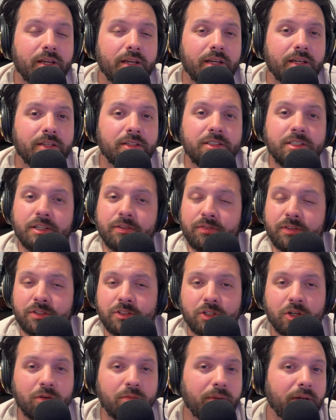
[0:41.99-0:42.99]
in different
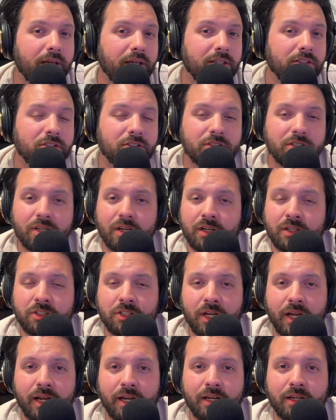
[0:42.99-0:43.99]
domains such
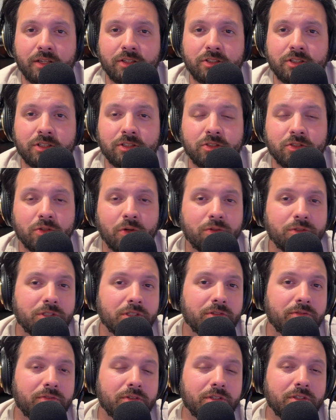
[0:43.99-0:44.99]
as
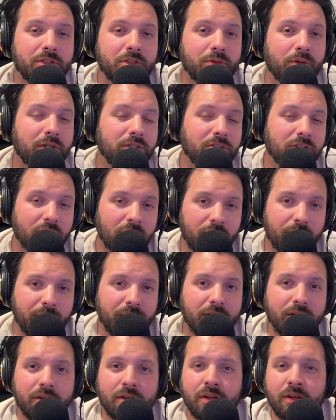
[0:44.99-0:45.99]
consulting for the US Army,